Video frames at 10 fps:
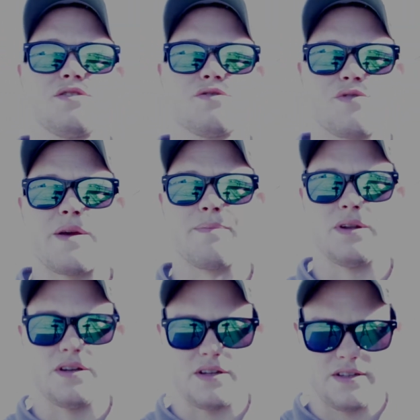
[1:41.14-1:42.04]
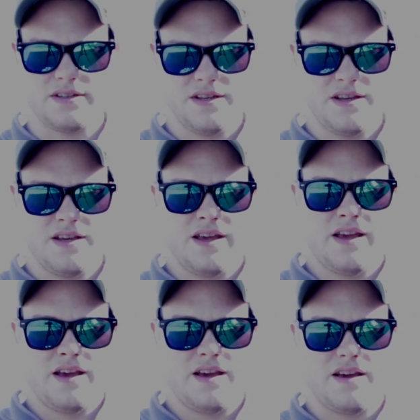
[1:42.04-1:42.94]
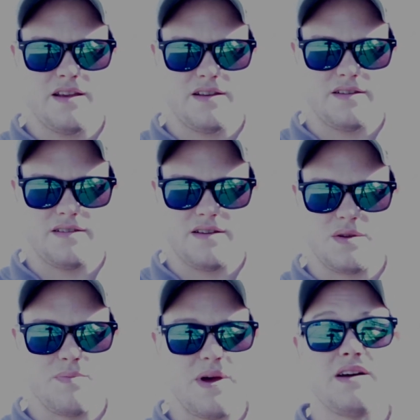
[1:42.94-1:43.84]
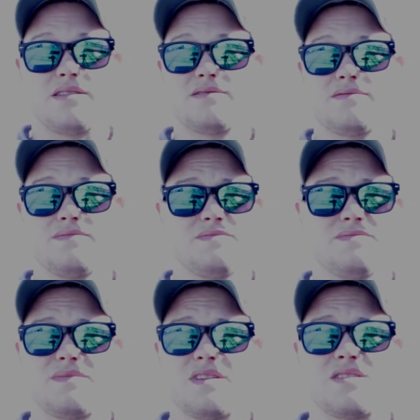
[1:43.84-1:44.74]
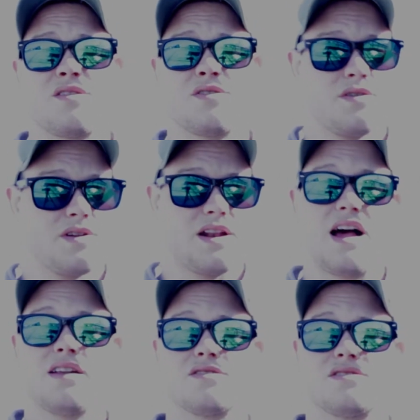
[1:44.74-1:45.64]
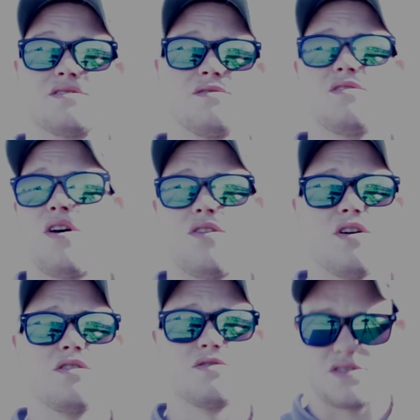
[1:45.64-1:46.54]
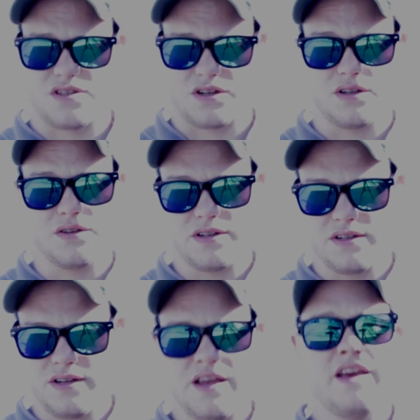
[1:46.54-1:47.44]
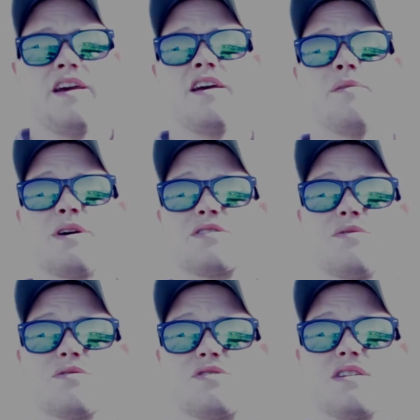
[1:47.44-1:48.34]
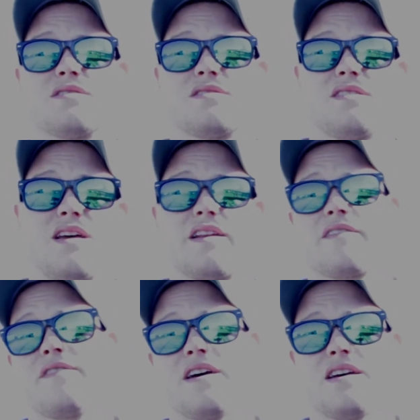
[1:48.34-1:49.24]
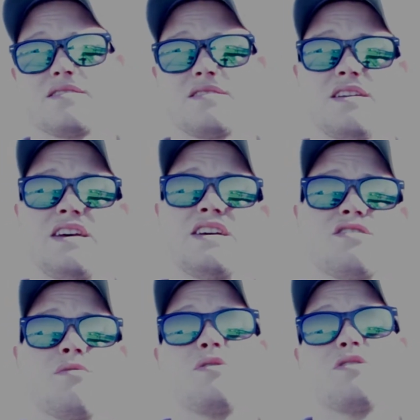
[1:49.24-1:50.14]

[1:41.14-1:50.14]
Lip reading: your drain plug. And it's under $30, all the hoses included, and it makes oil changes lightning fast. So I'm going to